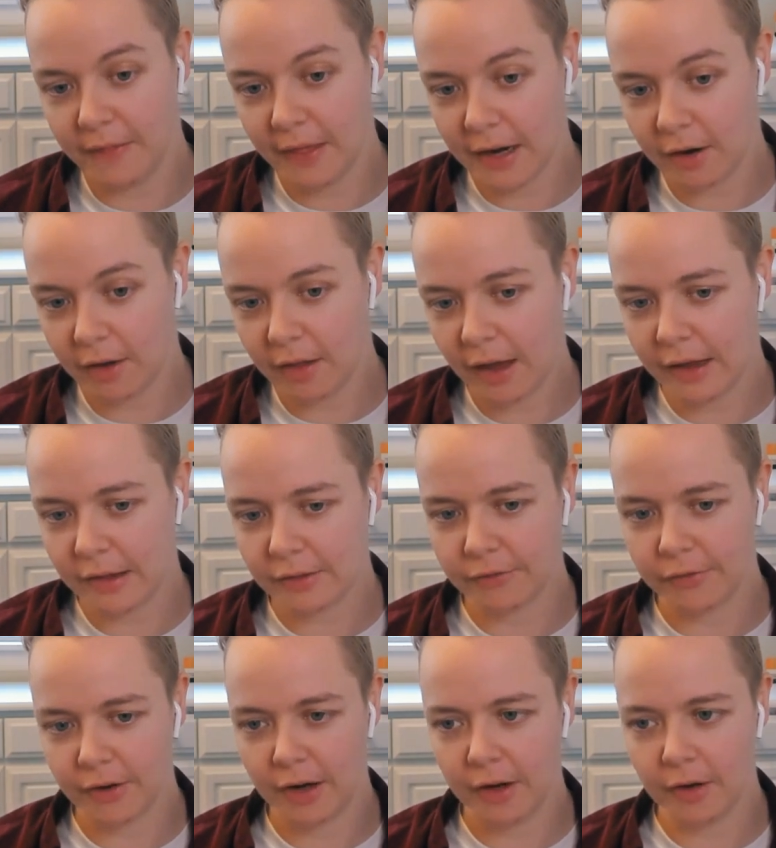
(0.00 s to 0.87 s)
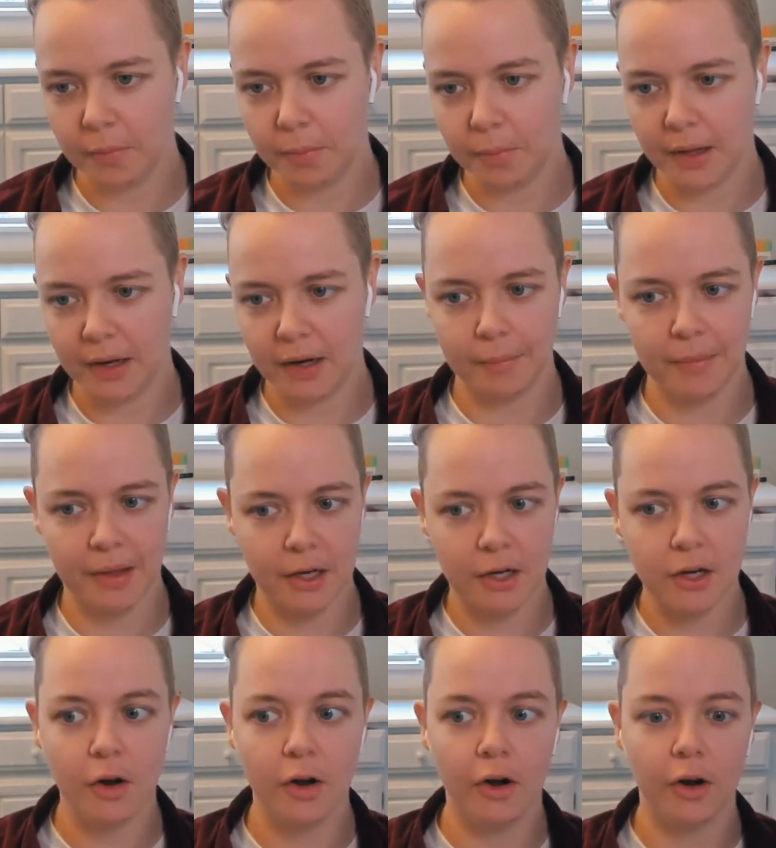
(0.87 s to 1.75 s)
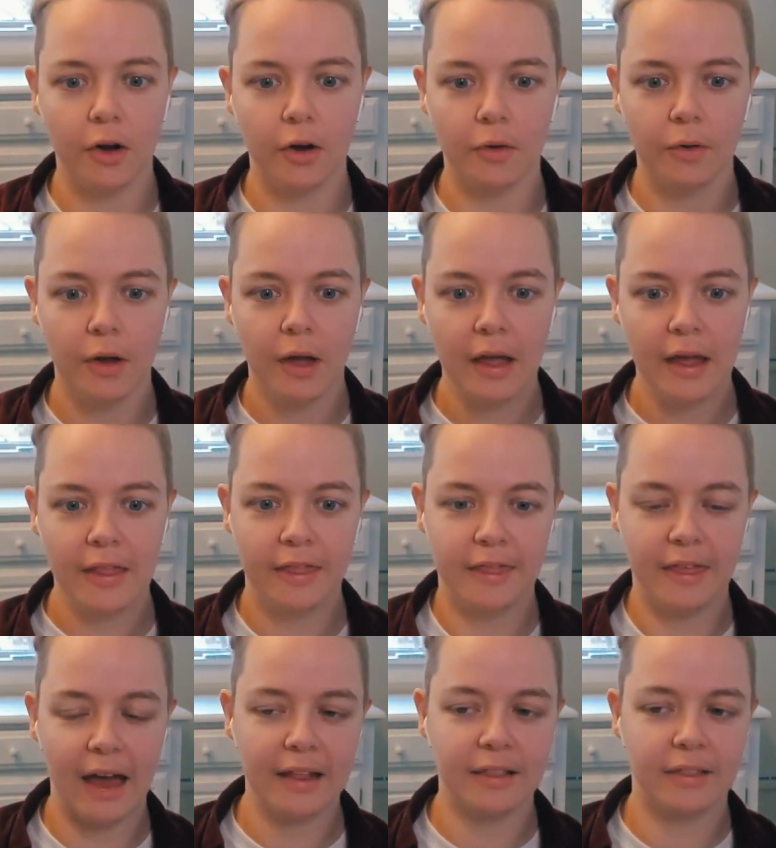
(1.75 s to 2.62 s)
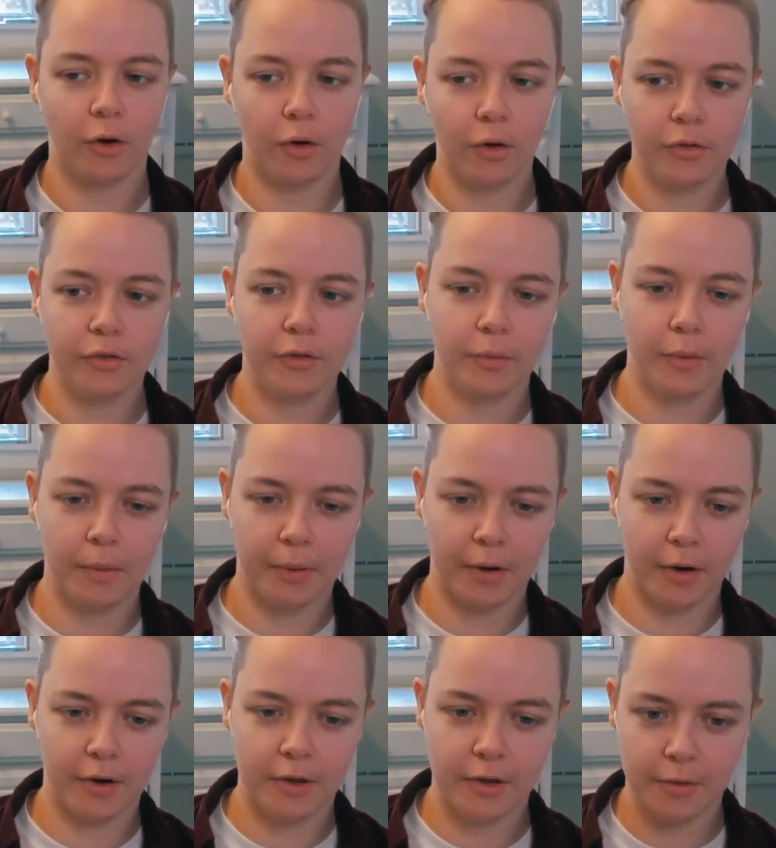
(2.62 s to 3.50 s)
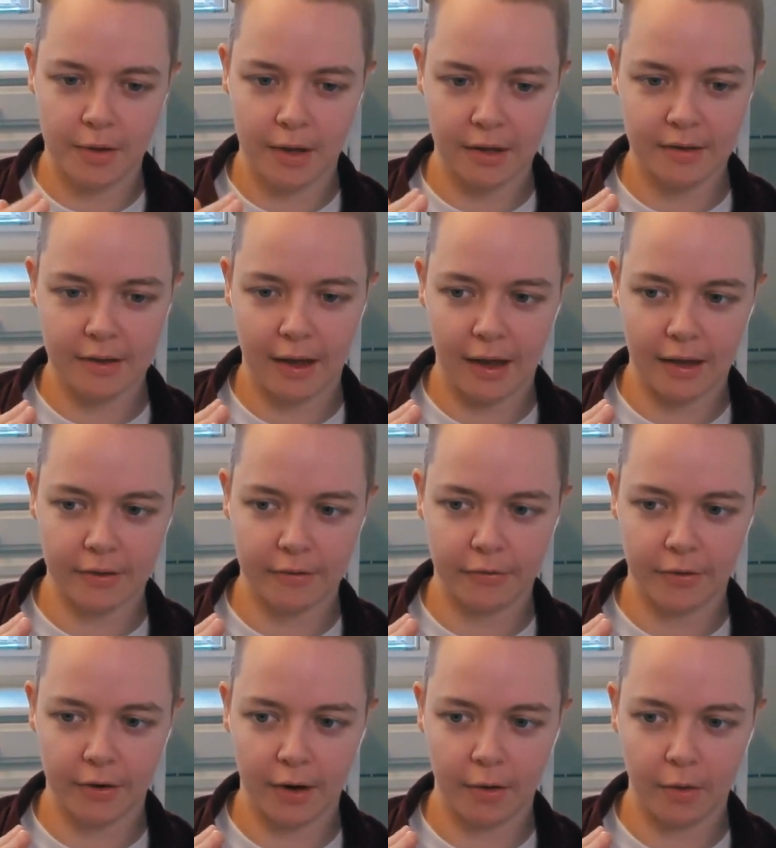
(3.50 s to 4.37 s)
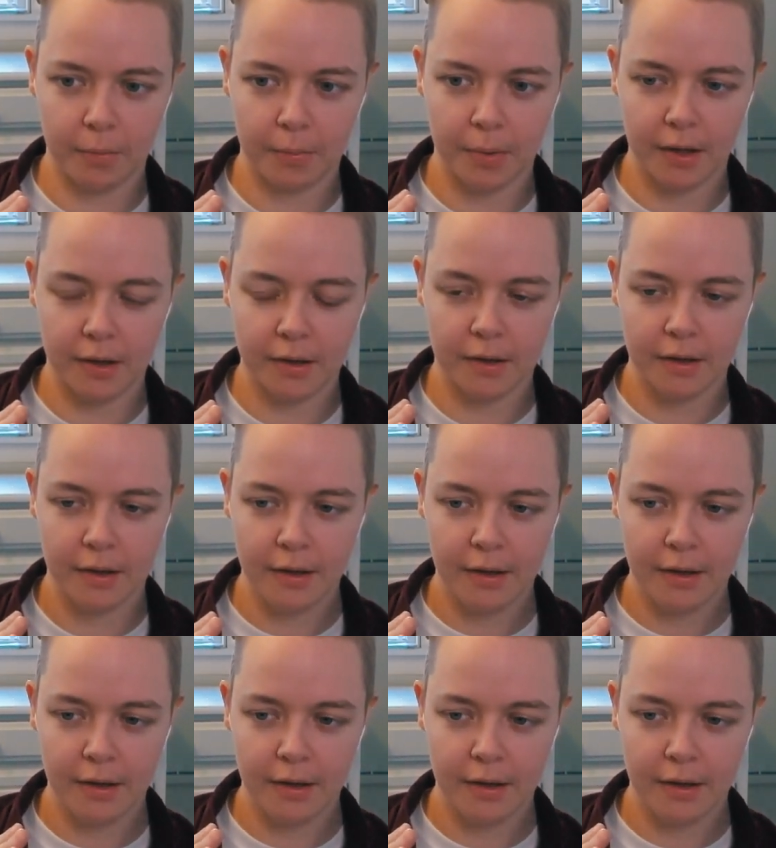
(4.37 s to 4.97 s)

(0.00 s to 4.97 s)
then I'll ask for help. And I'm like, no, no, no. That's also a part you get to ask for help on.